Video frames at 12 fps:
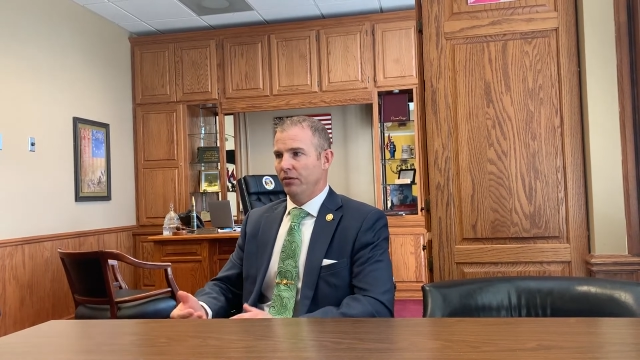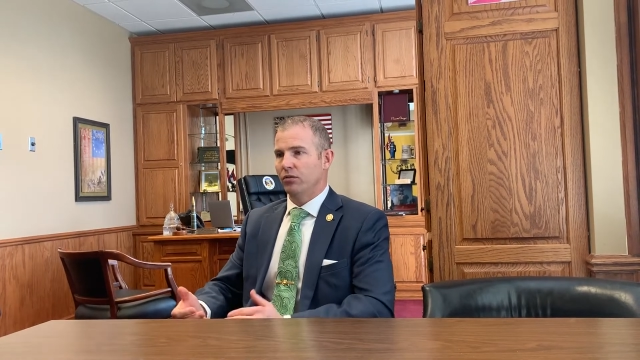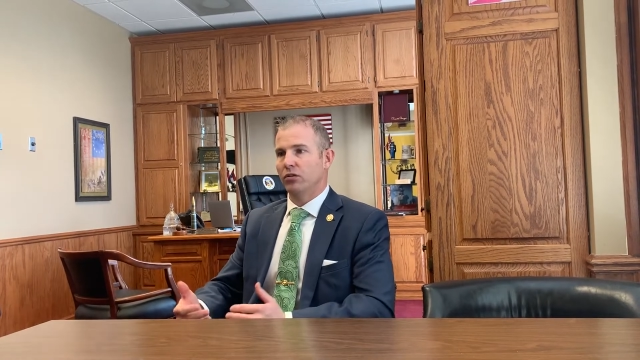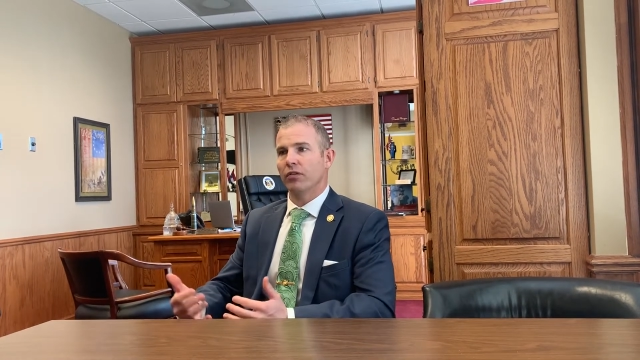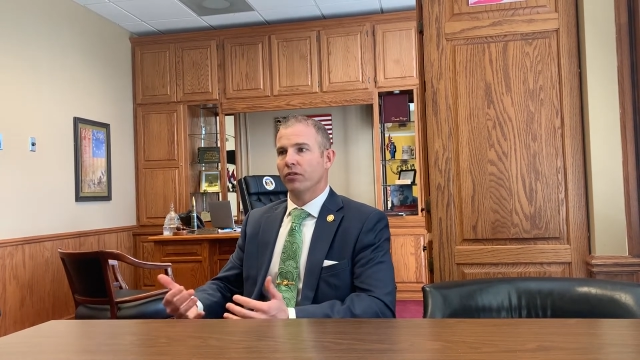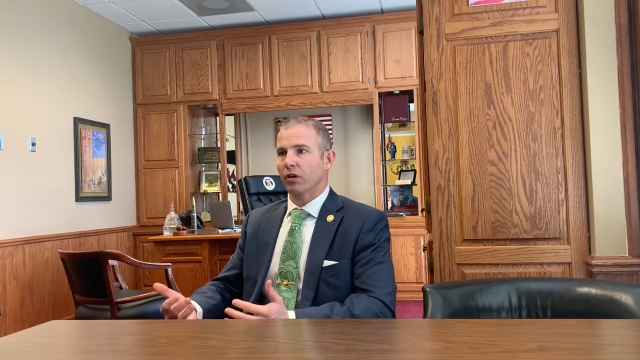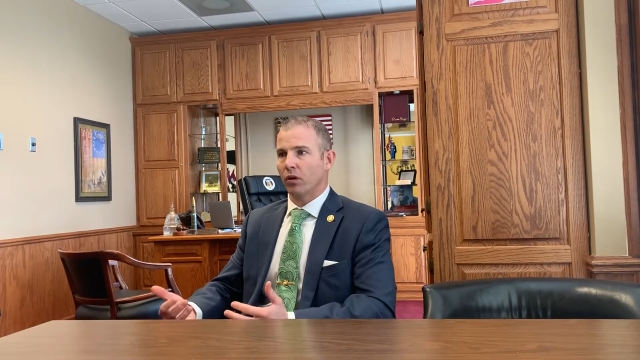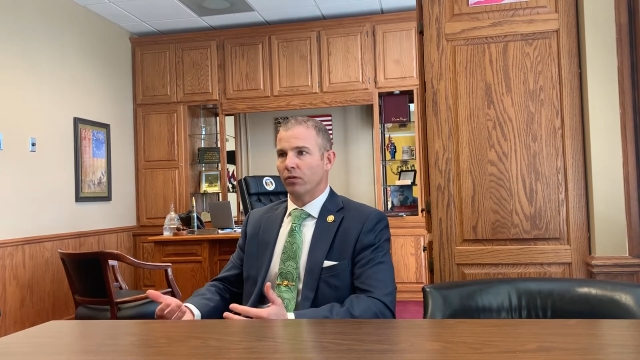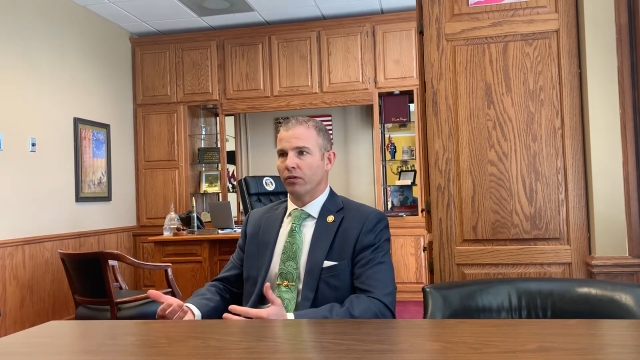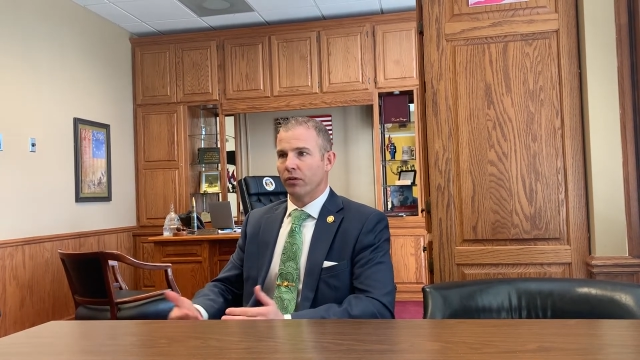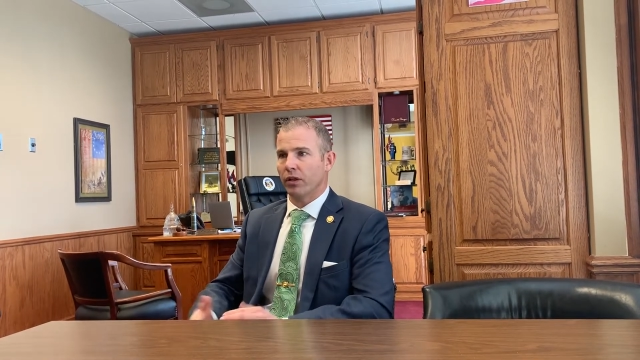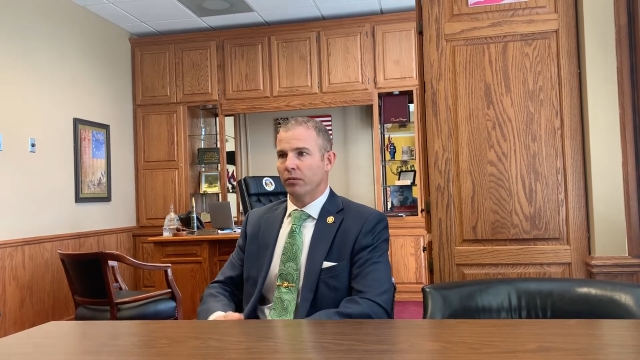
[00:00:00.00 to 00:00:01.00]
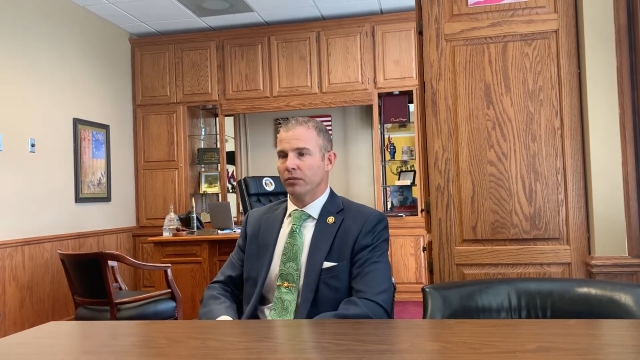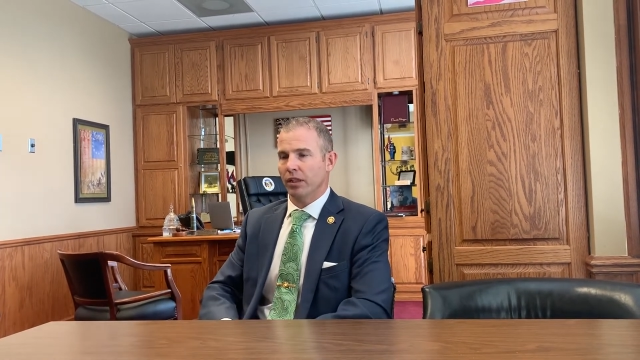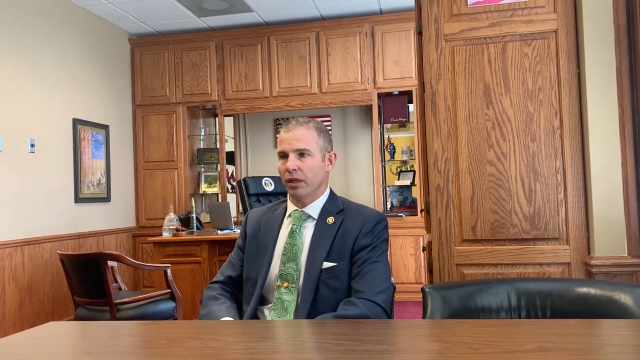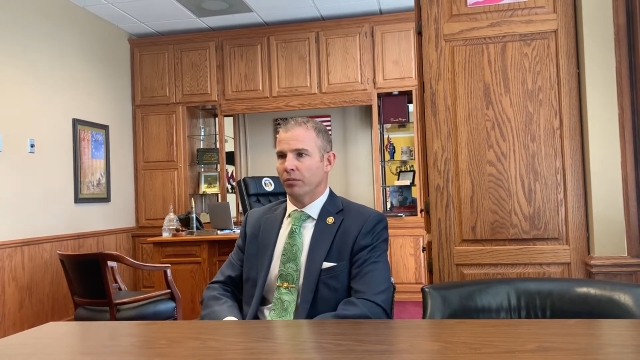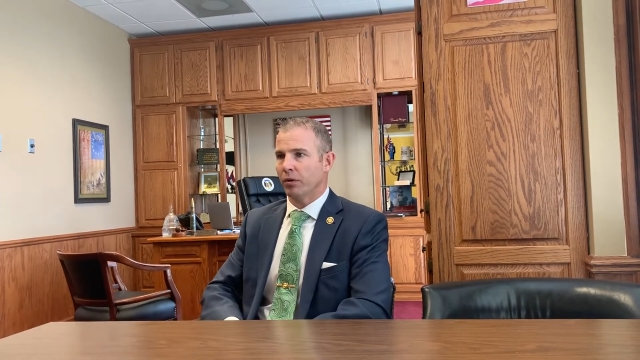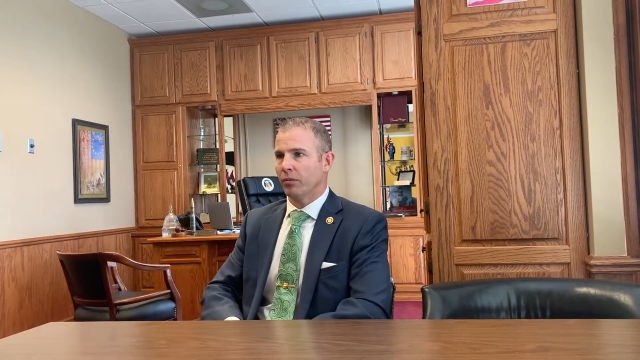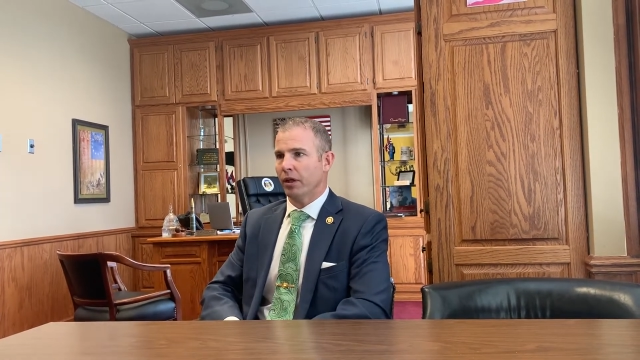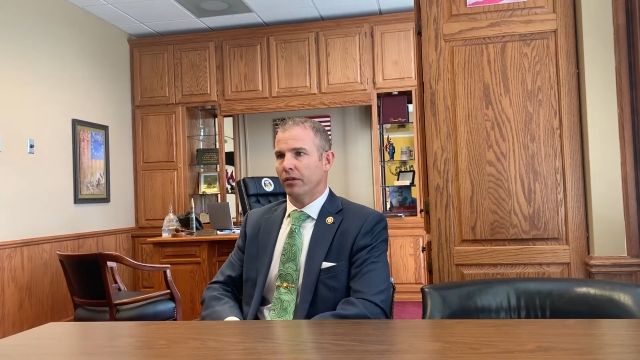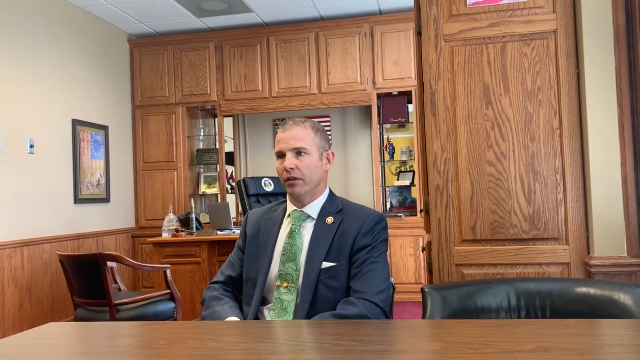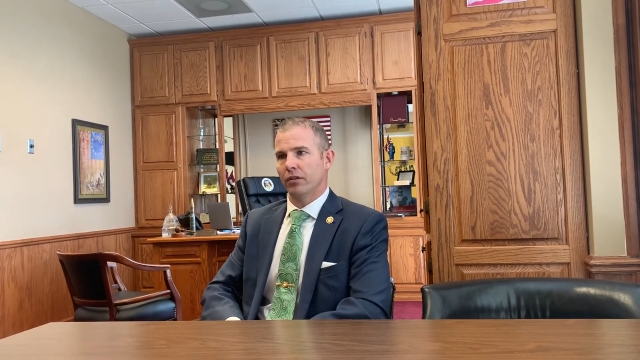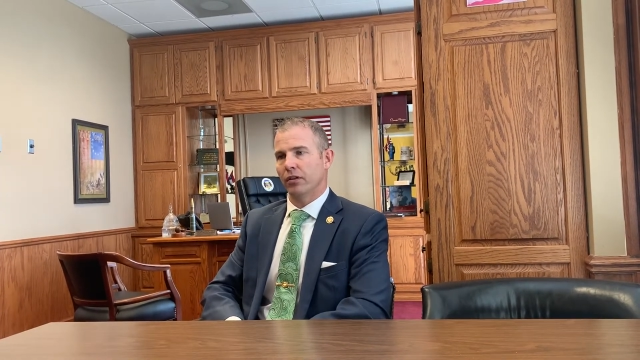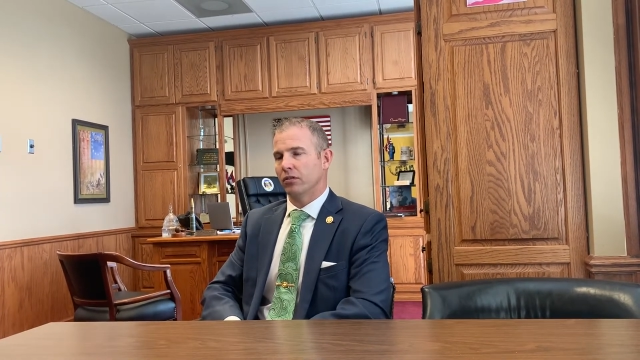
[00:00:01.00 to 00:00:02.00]
difficult for them to implement
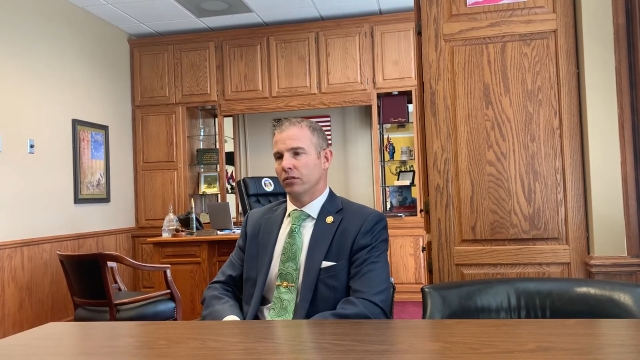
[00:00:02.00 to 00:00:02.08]
that this